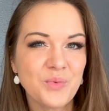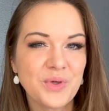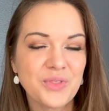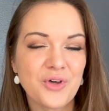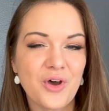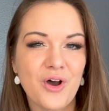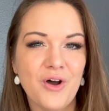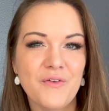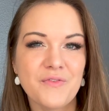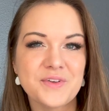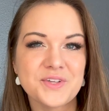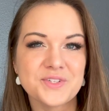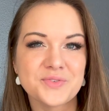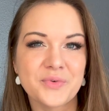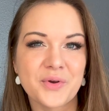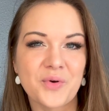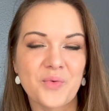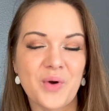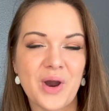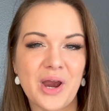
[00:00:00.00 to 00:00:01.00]
with all these
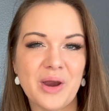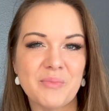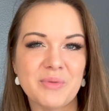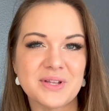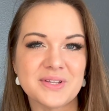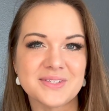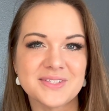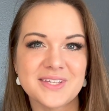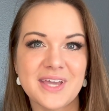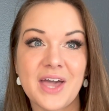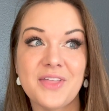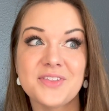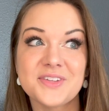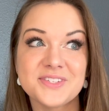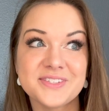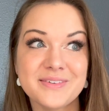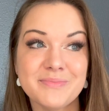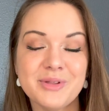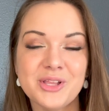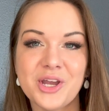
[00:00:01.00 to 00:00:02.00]
requirements and the
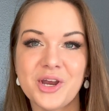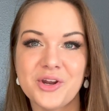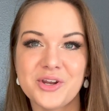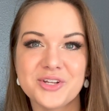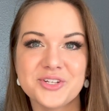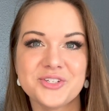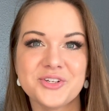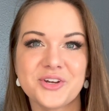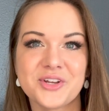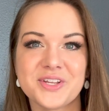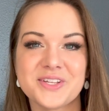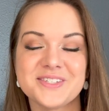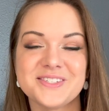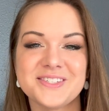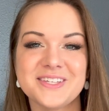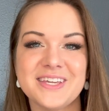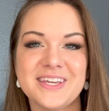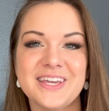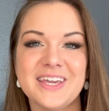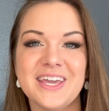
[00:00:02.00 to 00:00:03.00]
similarities you're going to
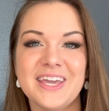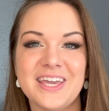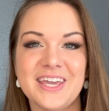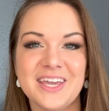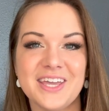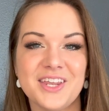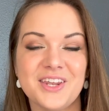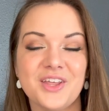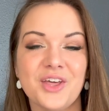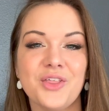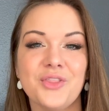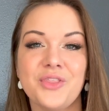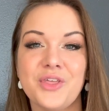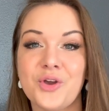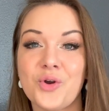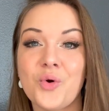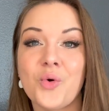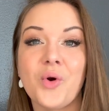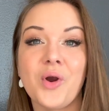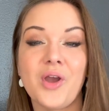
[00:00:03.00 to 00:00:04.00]
see in
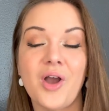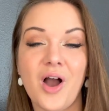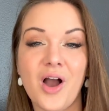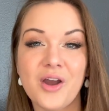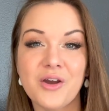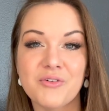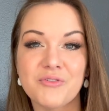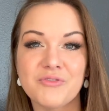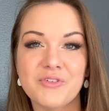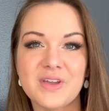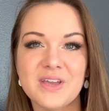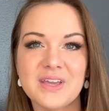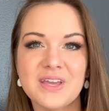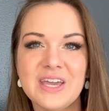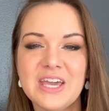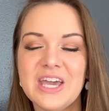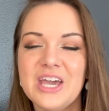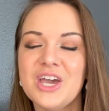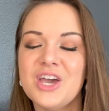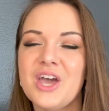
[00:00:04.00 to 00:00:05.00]
the choreography,
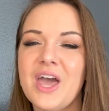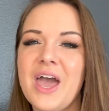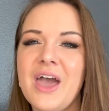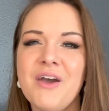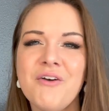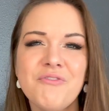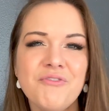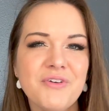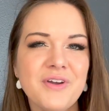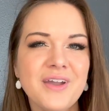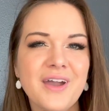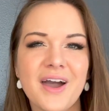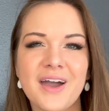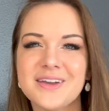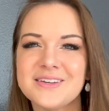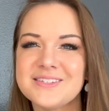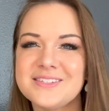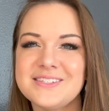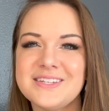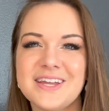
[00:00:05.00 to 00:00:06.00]
every
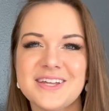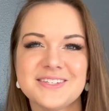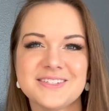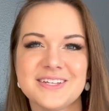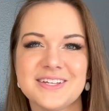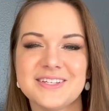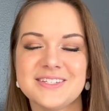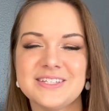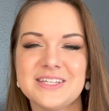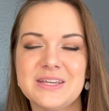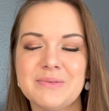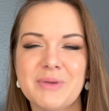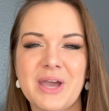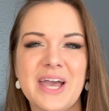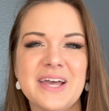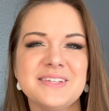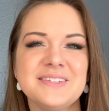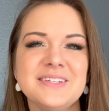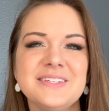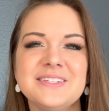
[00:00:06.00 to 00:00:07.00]
ice dancing team
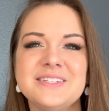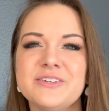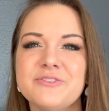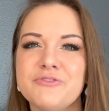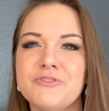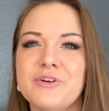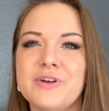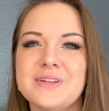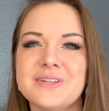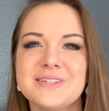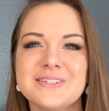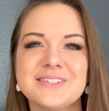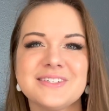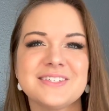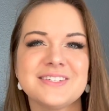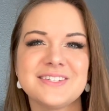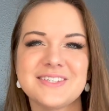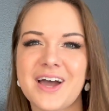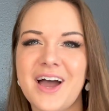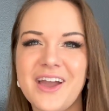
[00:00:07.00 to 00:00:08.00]
has a different
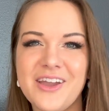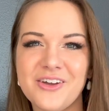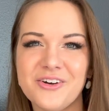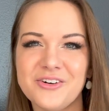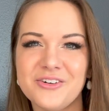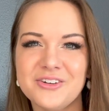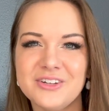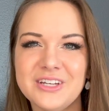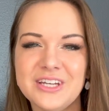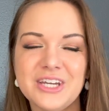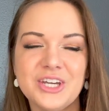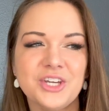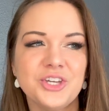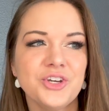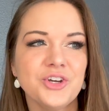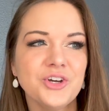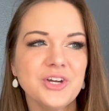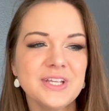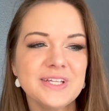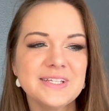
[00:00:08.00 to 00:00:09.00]
style.
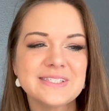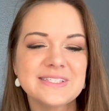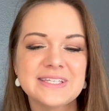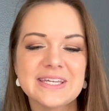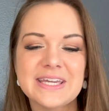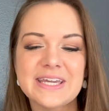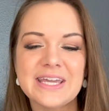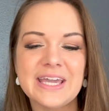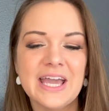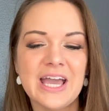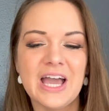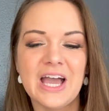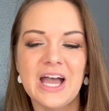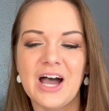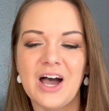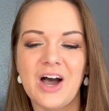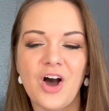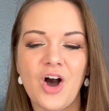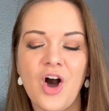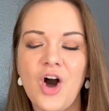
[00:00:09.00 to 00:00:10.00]
You're going to see
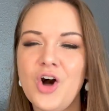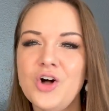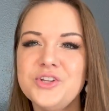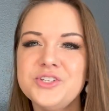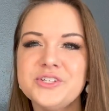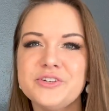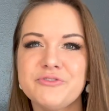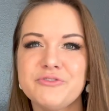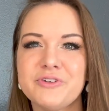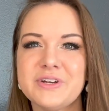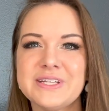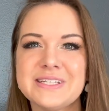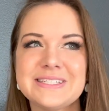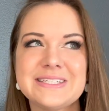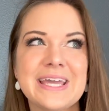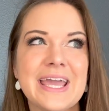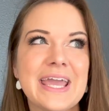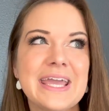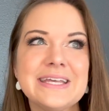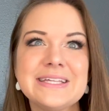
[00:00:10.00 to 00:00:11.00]
all different
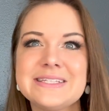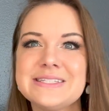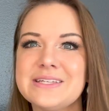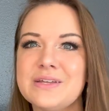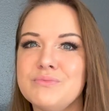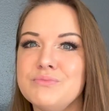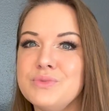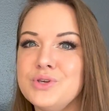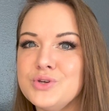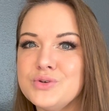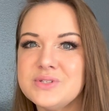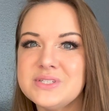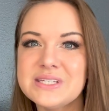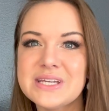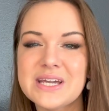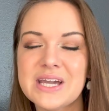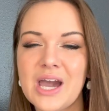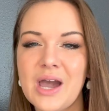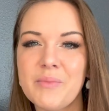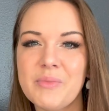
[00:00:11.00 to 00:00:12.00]
taste in
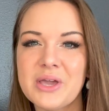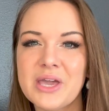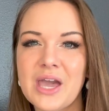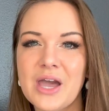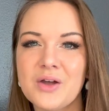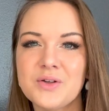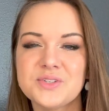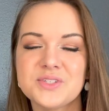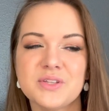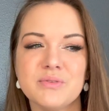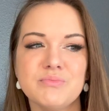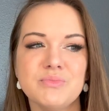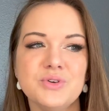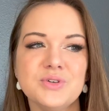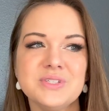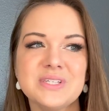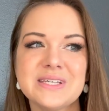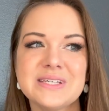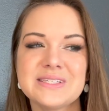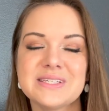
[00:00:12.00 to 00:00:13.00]
music coming out, so the
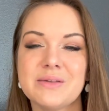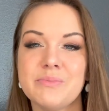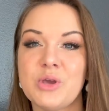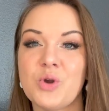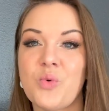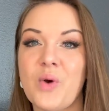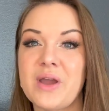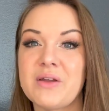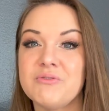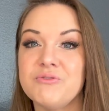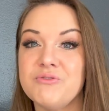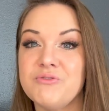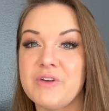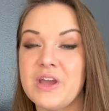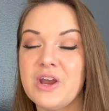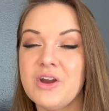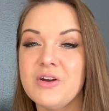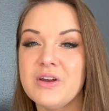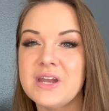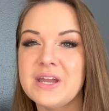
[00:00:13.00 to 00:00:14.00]
music is going to be quite
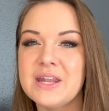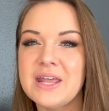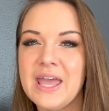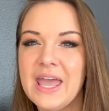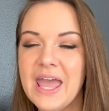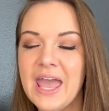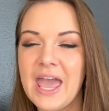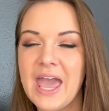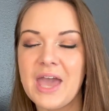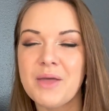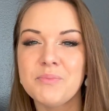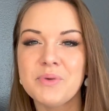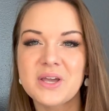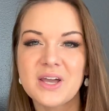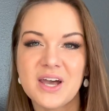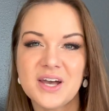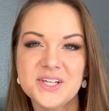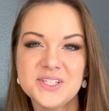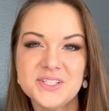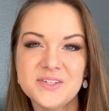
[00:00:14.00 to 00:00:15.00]
varied, and
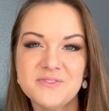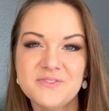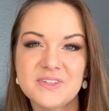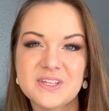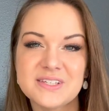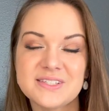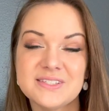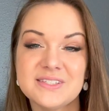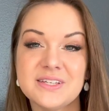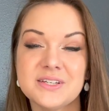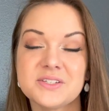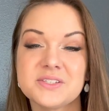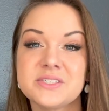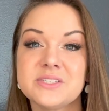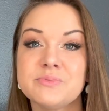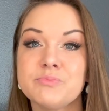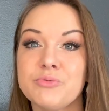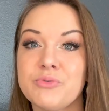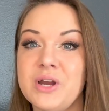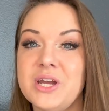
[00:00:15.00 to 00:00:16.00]
because of this, the
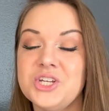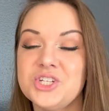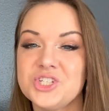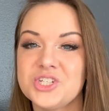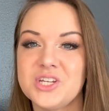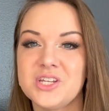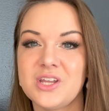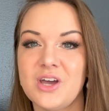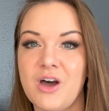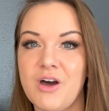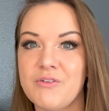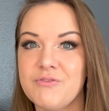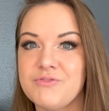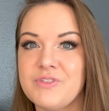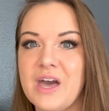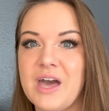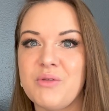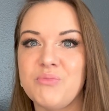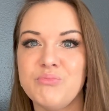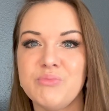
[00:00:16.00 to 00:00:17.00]
expression of
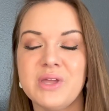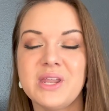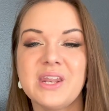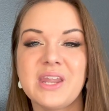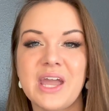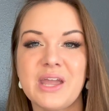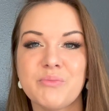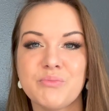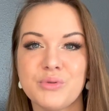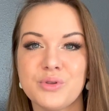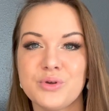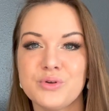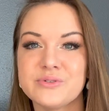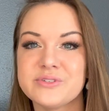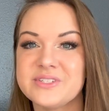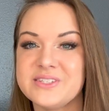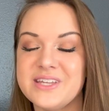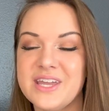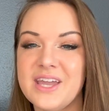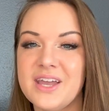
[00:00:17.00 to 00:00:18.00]
that Midnight
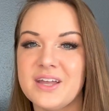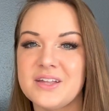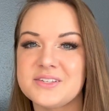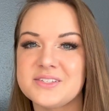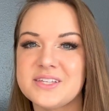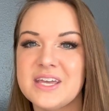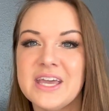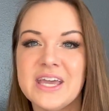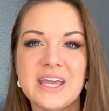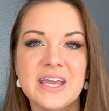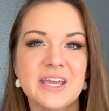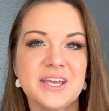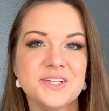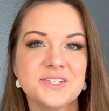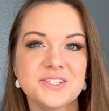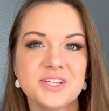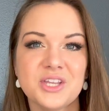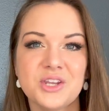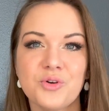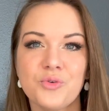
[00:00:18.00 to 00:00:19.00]
Blues dance
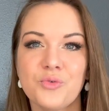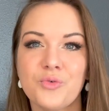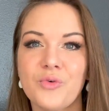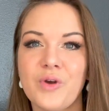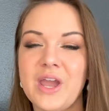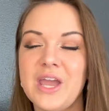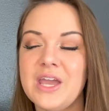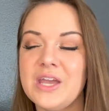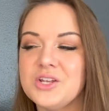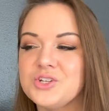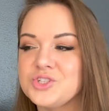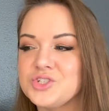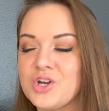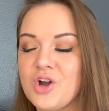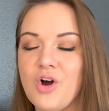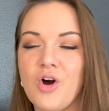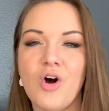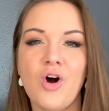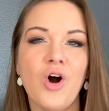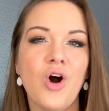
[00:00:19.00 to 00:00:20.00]
is going to range
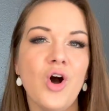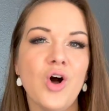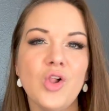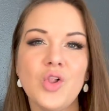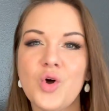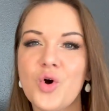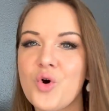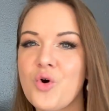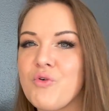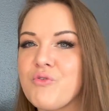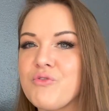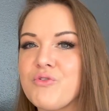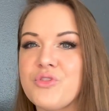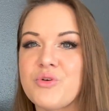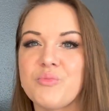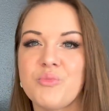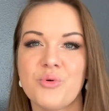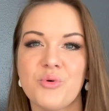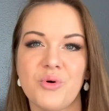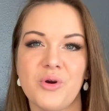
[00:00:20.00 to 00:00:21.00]
all over
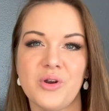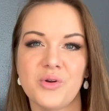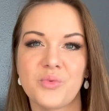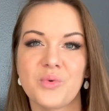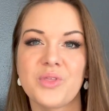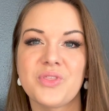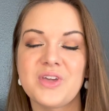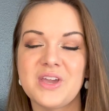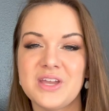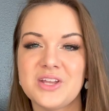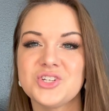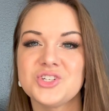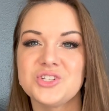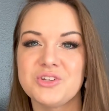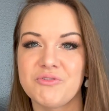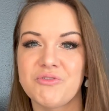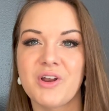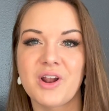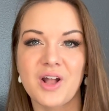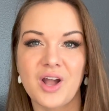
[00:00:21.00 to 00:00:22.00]
the board with each
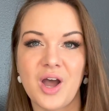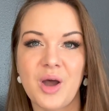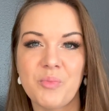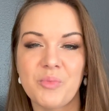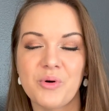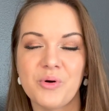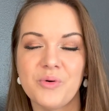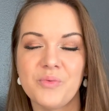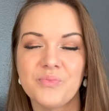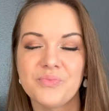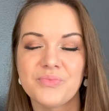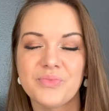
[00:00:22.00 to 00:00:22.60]
different couple.